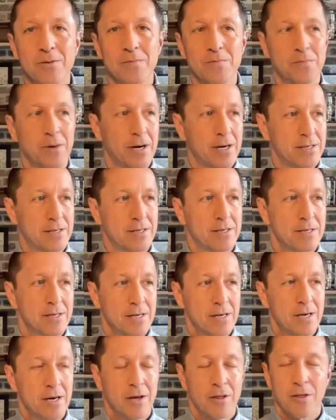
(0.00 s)

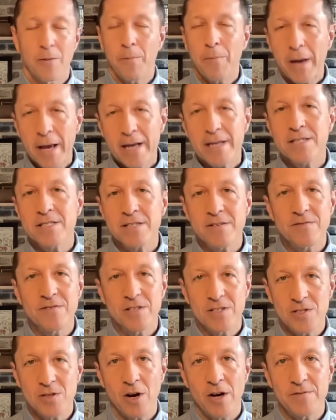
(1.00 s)
But the pace of
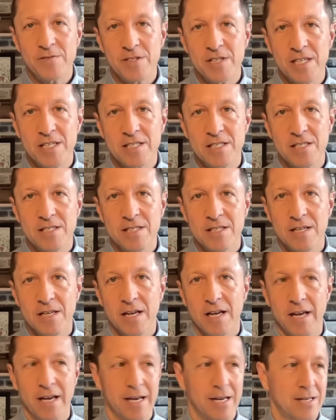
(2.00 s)
this offseason
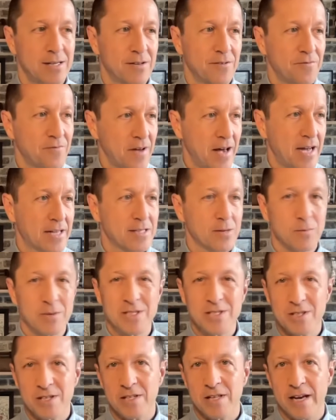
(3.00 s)
and the fact that we
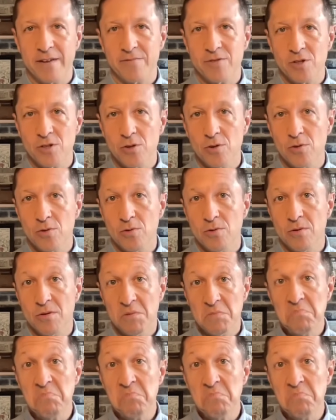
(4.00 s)
still have two